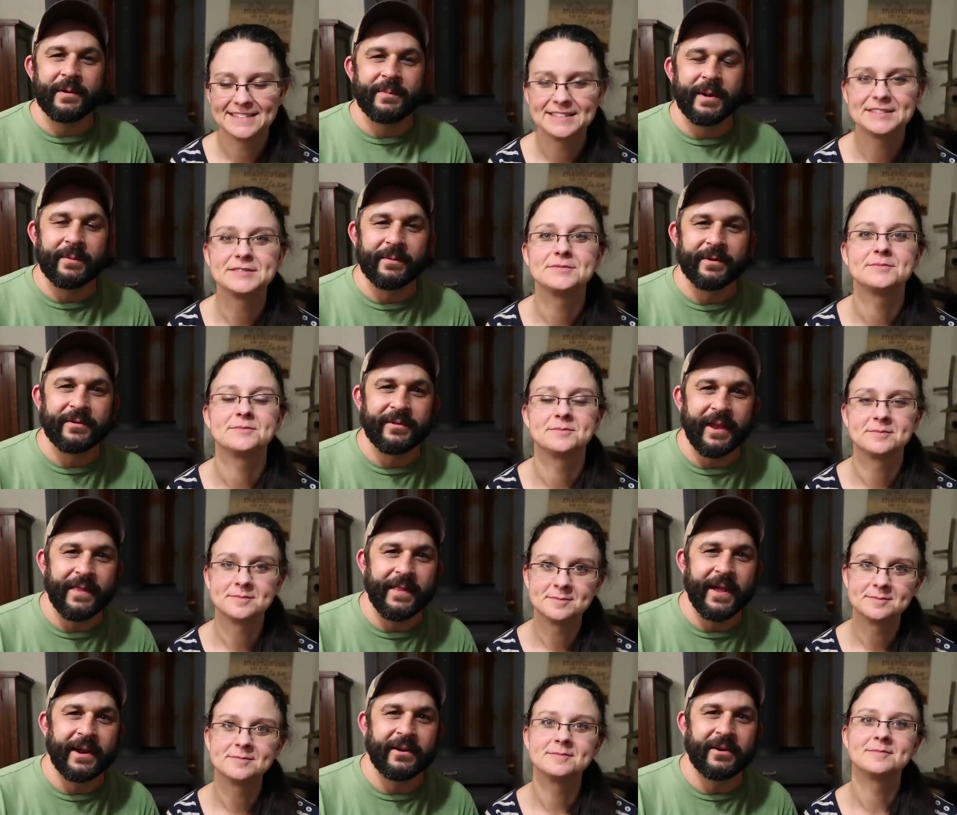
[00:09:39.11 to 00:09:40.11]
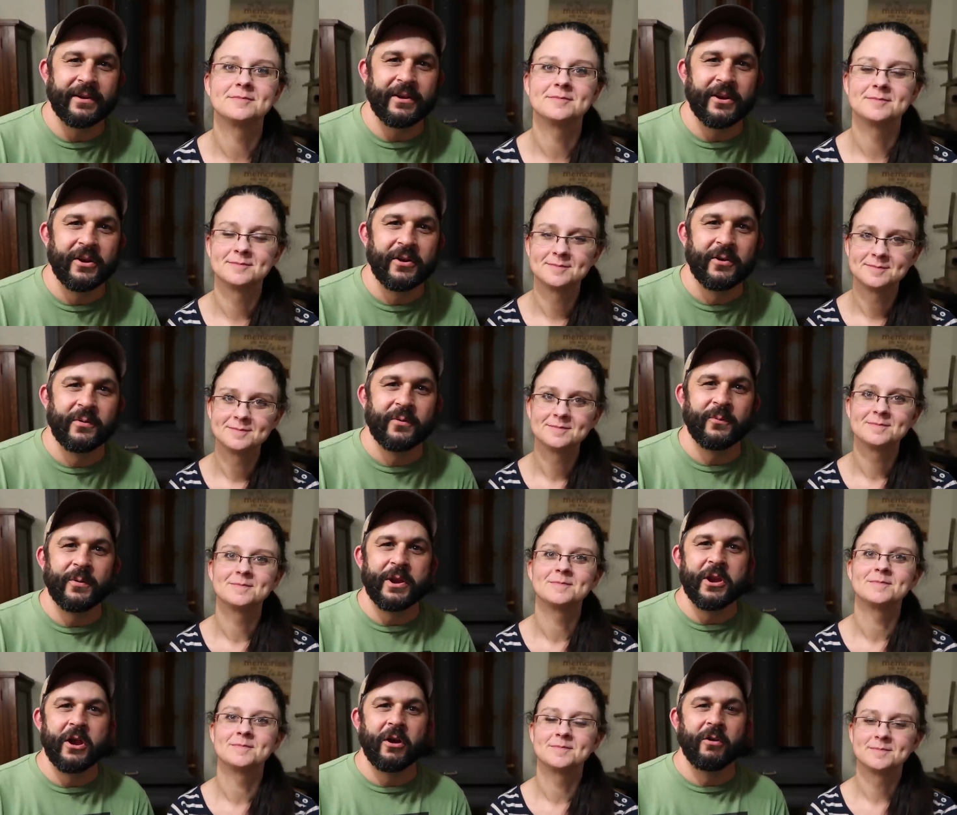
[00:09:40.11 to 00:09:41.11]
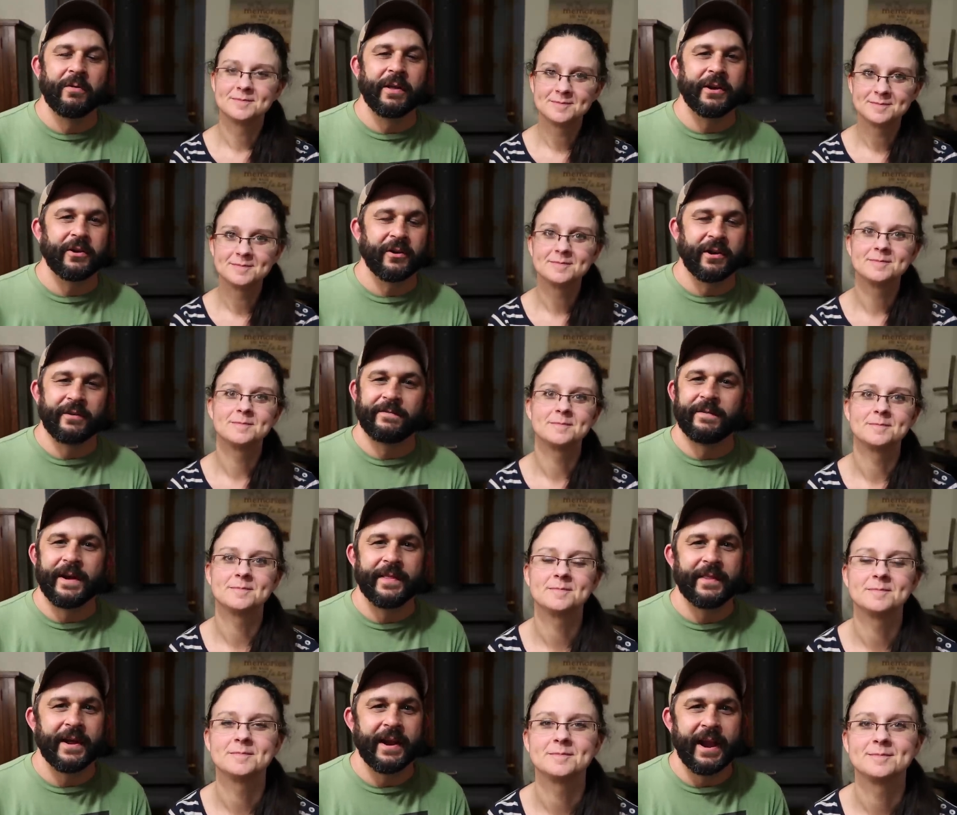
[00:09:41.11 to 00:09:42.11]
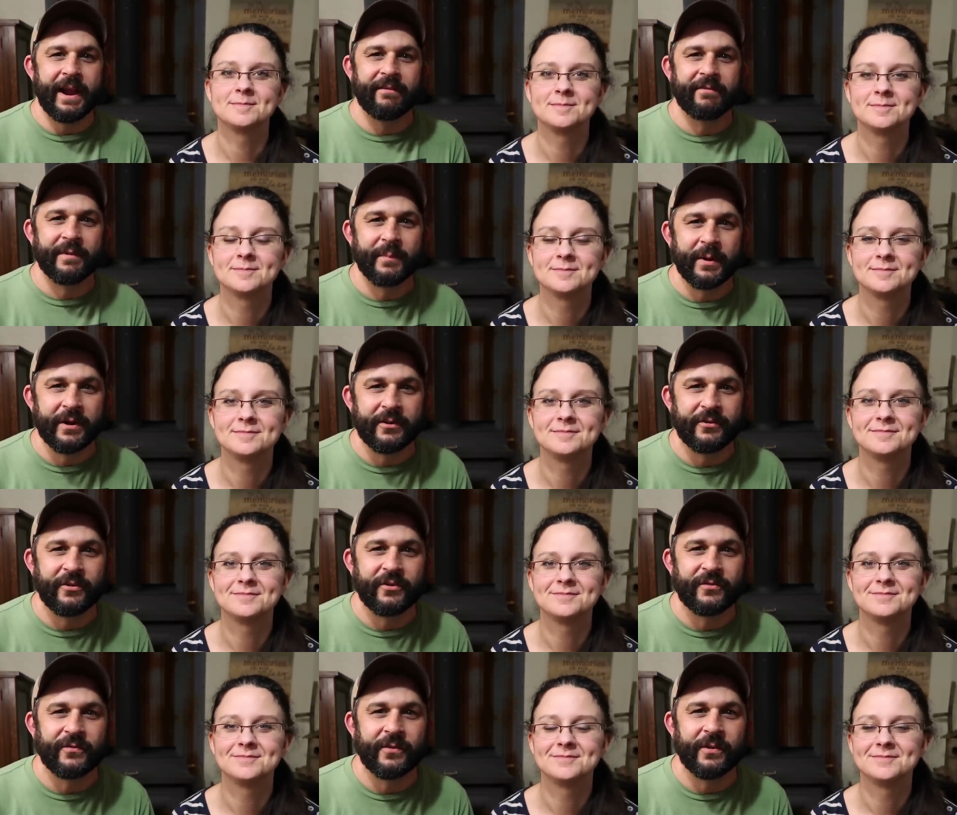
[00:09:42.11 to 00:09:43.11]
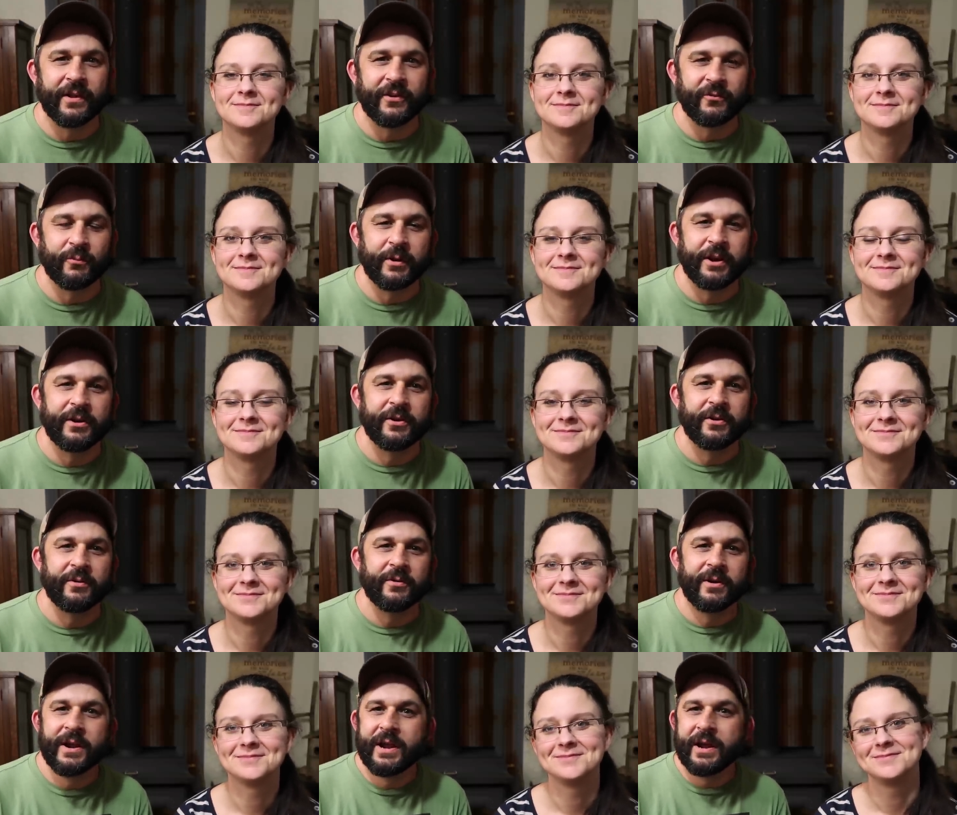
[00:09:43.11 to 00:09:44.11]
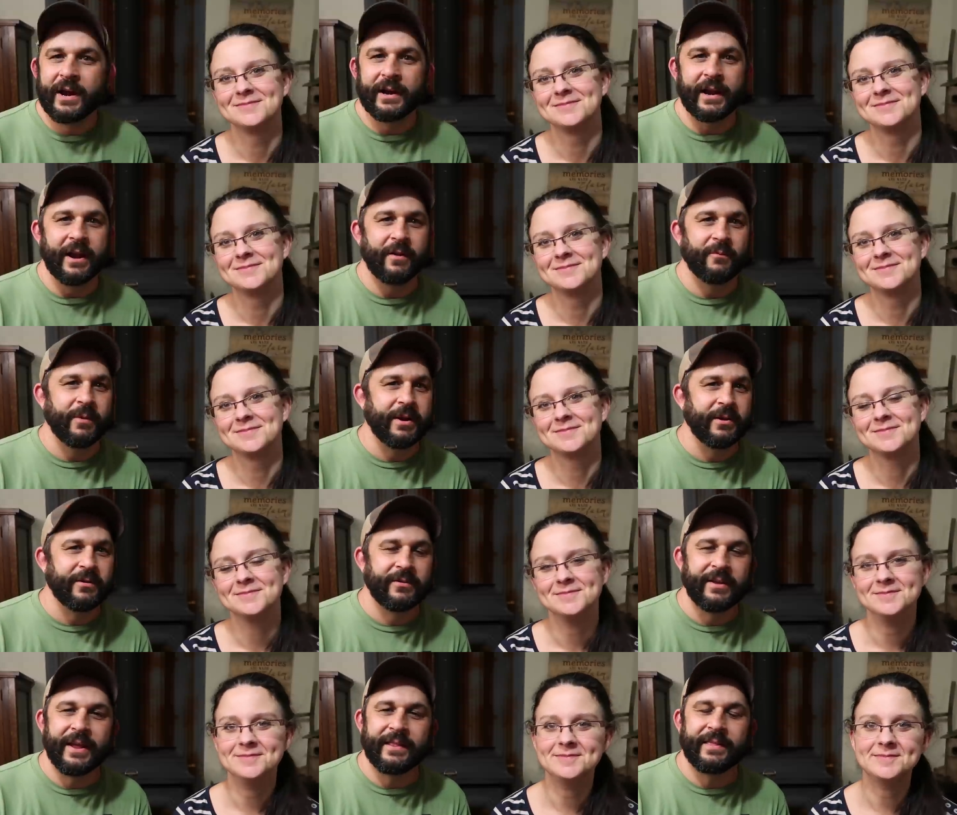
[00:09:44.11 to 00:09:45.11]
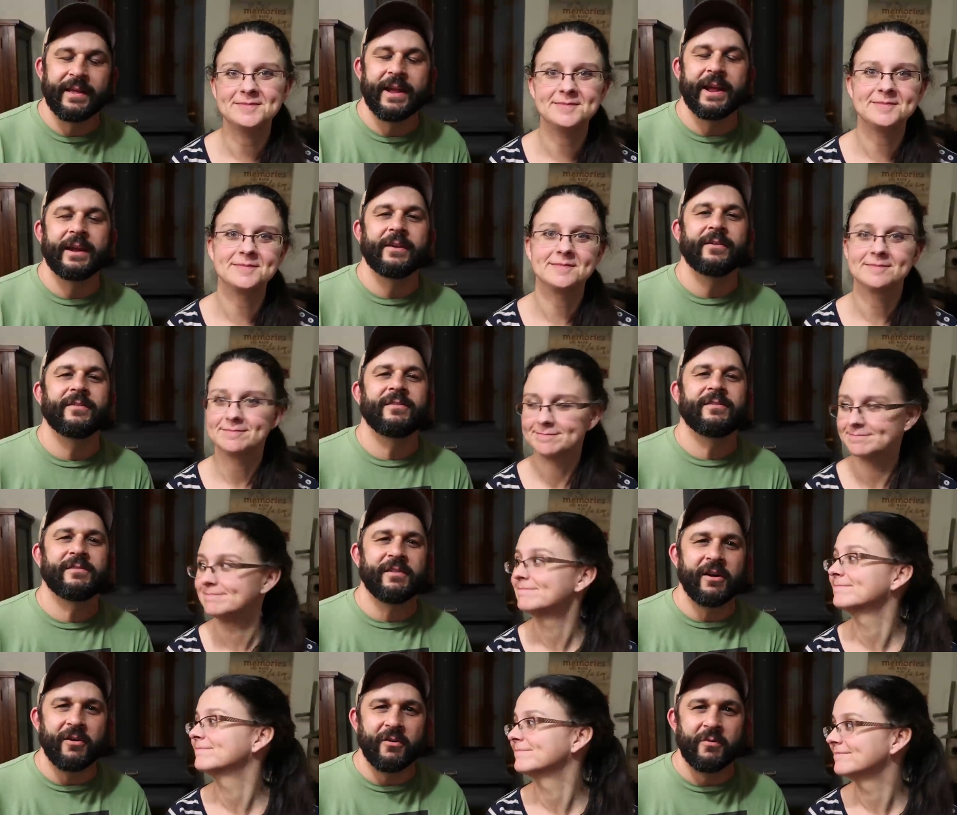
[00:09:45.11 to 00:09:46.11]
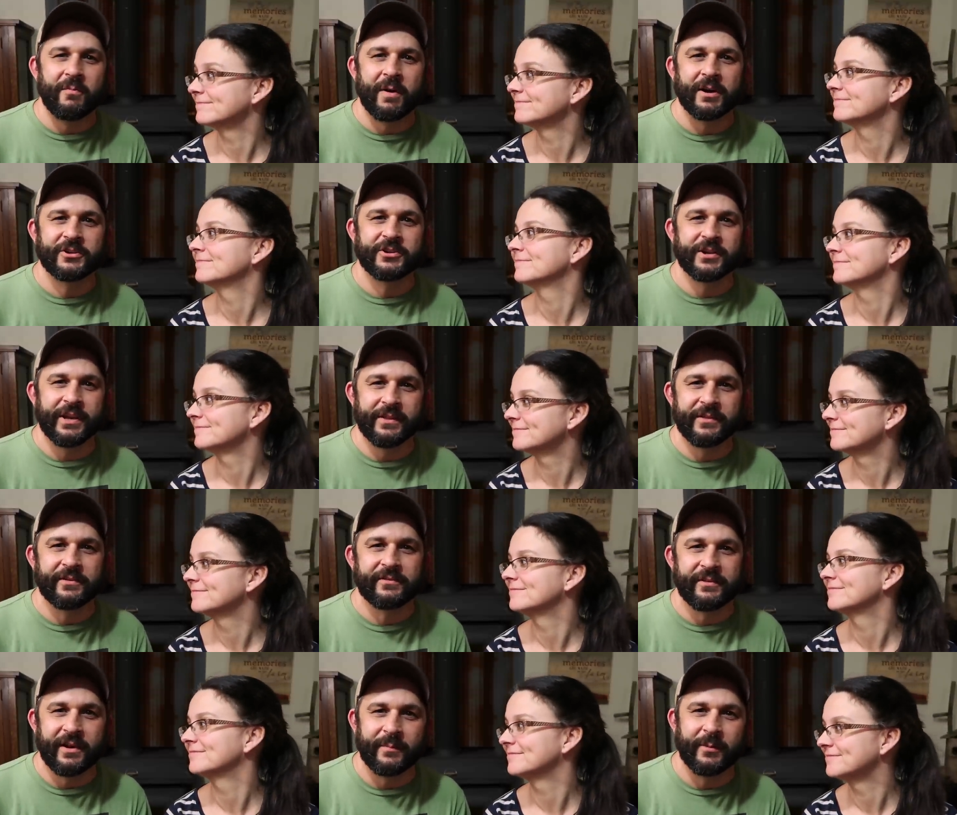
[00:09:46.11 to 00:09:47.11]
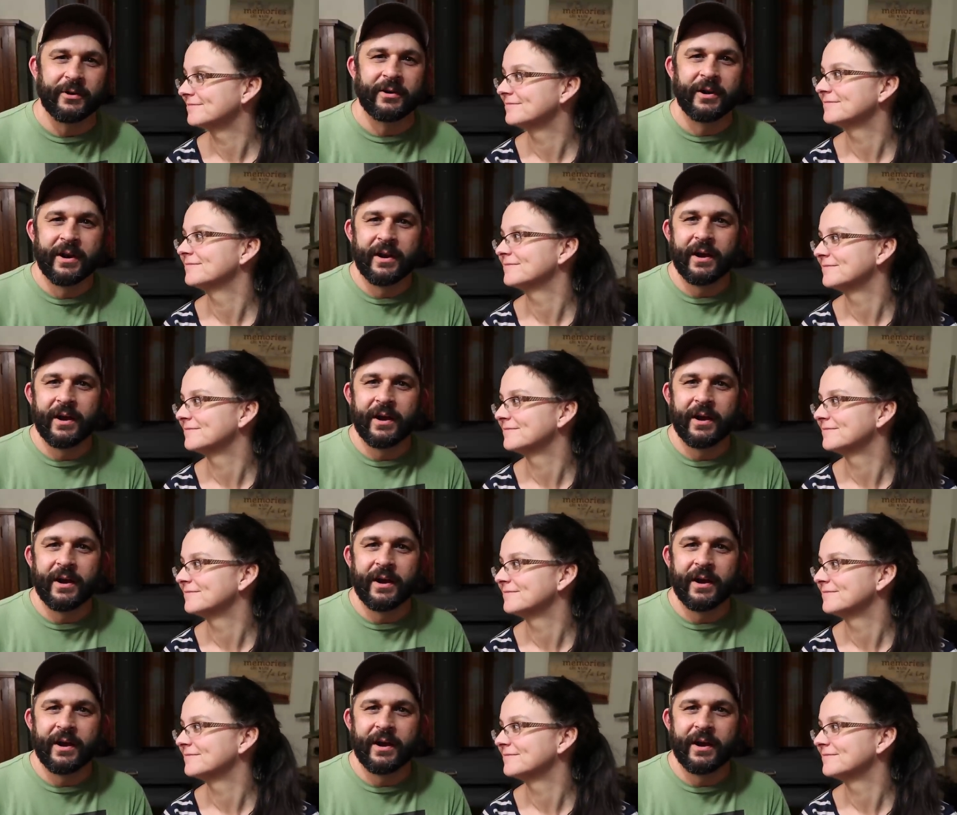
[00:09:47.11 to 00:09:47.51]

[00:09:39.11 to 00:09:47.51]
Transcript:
Speaker 1: to be able to send that to you. We know that you're going to find that every bit as useful as we do. Again, we use that thing so much in the summer.